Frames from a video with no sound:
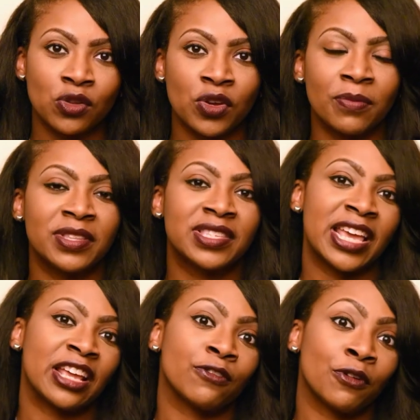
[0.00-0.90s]
it could be taken
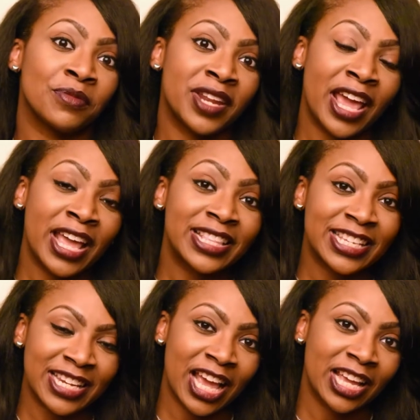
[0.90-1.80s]
from day to
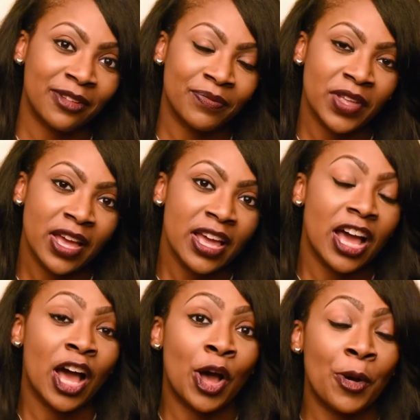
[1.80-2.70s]
night.
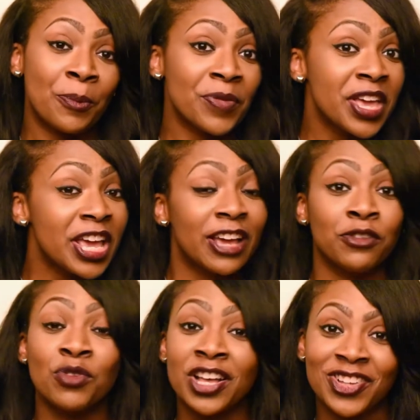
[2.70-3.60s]
Um, if you
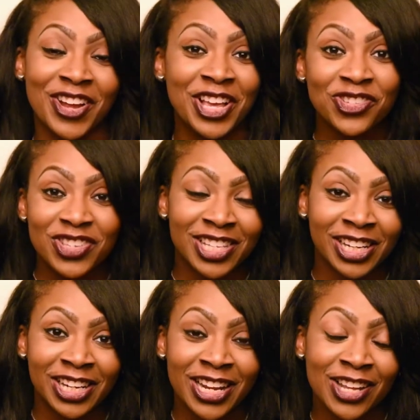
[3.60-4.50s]
guys are interested in
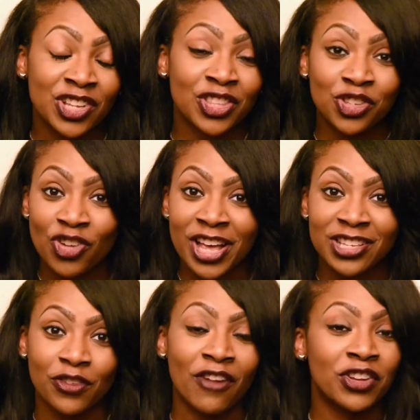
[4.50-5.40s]
that in the dress, if you
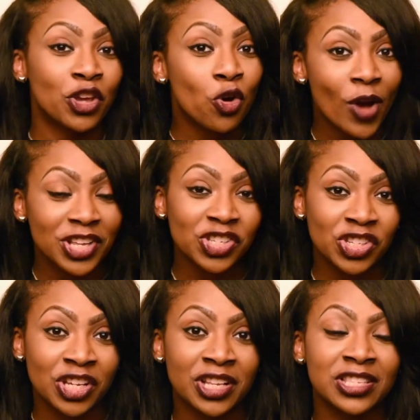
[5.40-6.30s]
have any
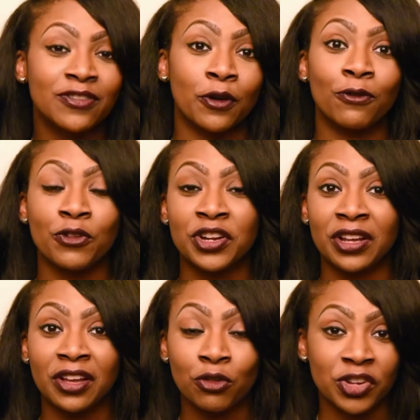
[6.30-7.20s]
questions, feel free to
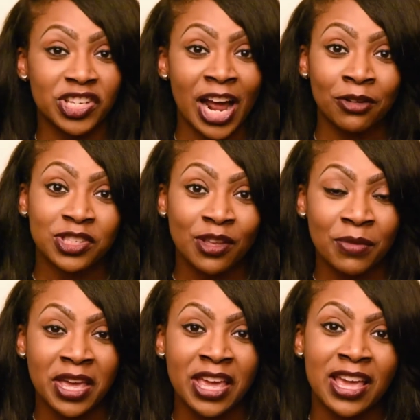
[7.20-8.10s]
reach out to
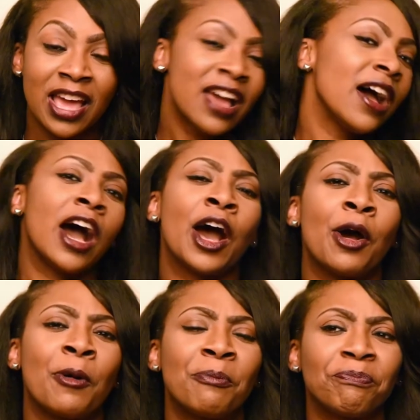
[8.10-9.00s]
me.
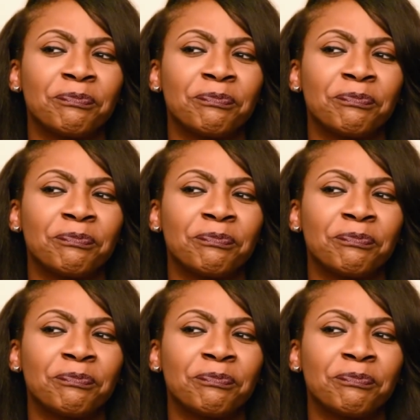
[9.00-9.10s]
Um,